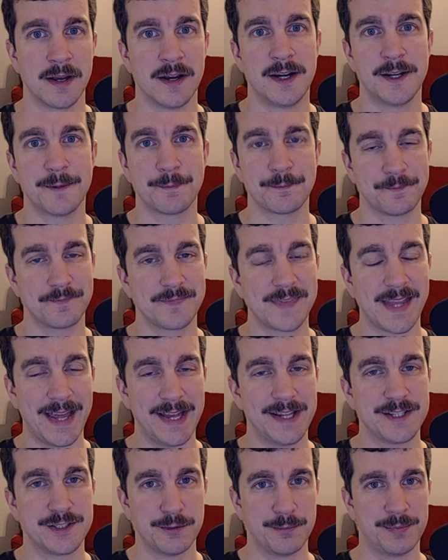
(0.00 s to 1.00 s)
on
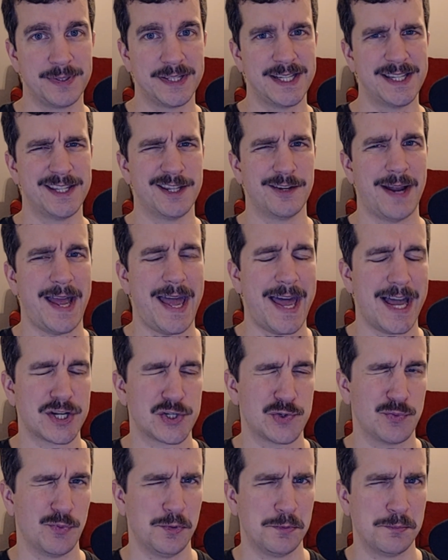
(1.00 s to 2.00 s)
as you play their
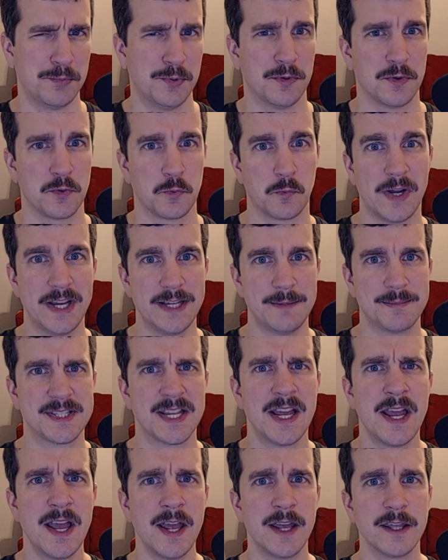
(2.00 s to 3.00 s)
actual board wipes,
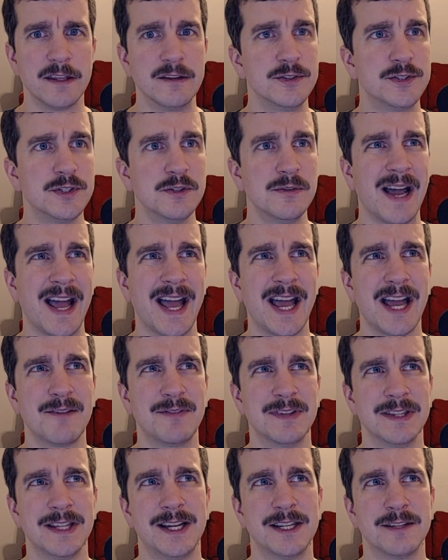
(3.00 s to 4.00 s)
you do
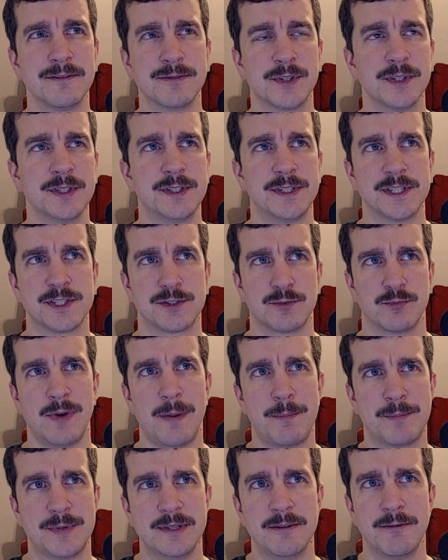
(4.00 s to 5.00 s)
have a lot of good
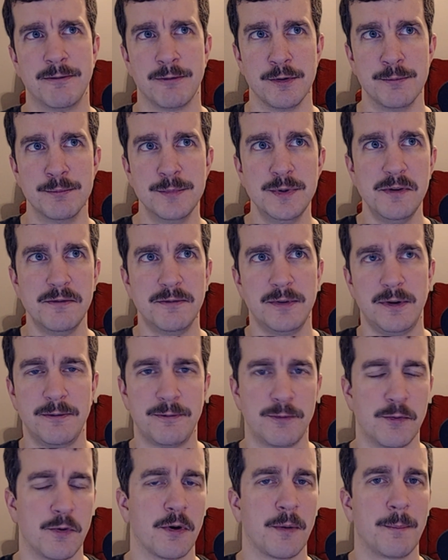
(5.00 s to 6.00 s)
disruptive removal
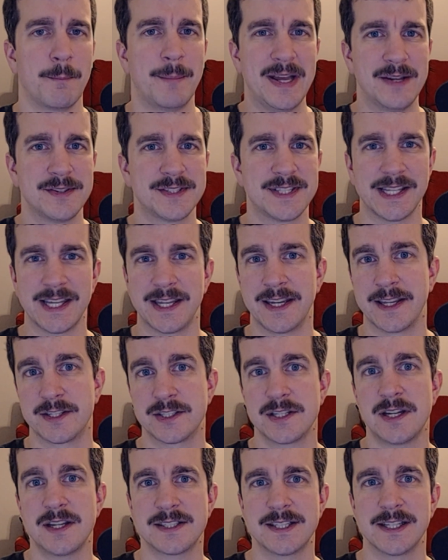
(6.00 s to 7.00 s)
for bouncing and
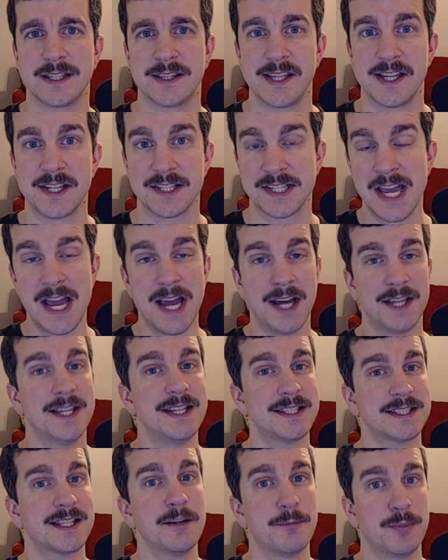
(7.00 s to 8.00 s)
exhausting things.
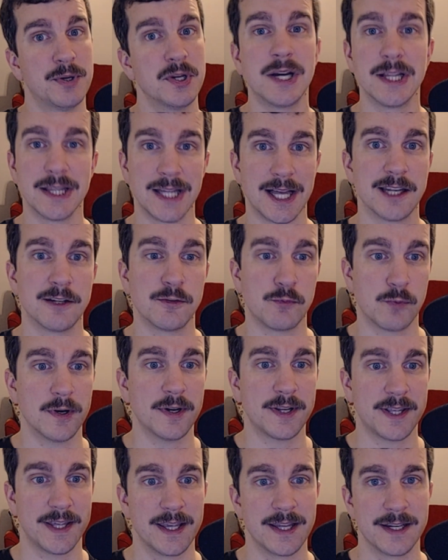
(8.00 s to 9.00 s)
That's going to put a lot of
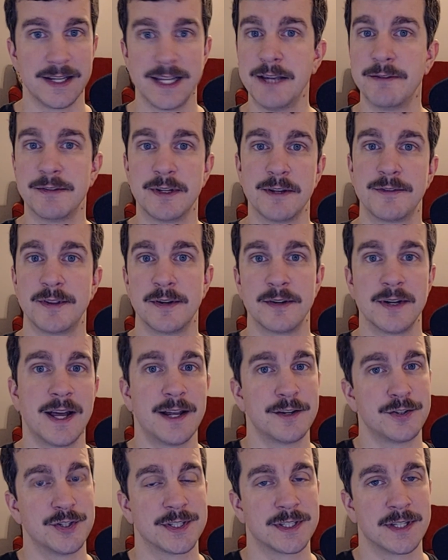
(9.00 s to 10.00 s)
work in, even if they're
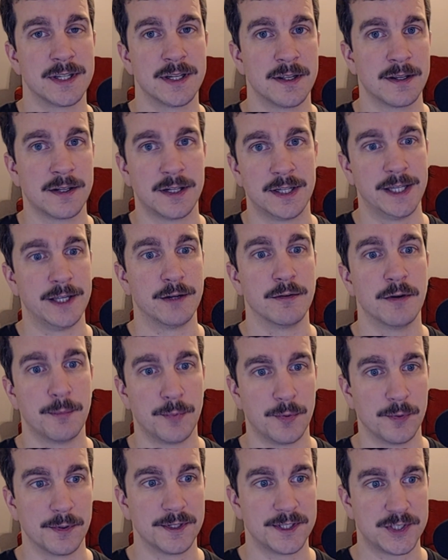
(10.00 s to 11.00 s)
not just going to clear a
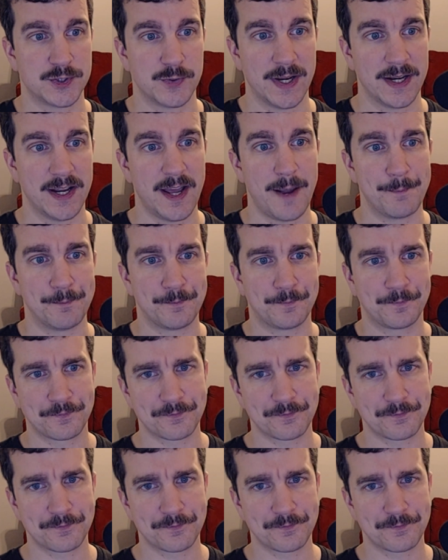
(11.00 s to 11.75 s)
board straight up.